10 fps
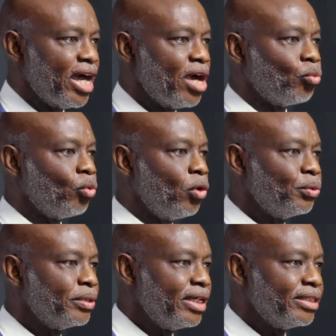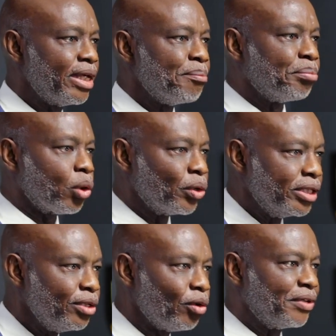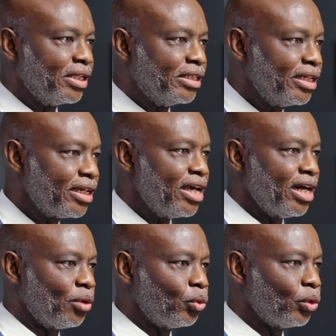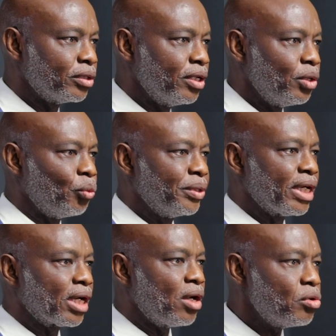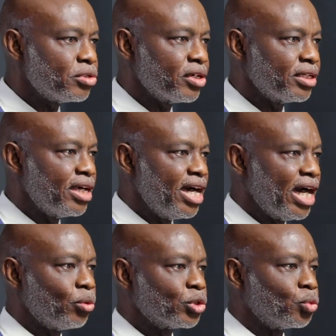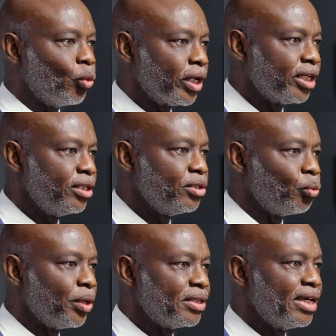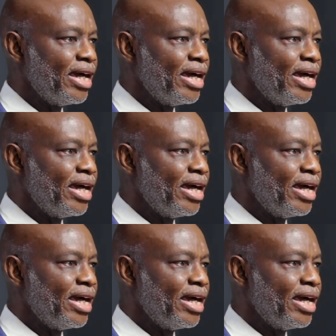I won the Employee of the Year award with the contract I was working with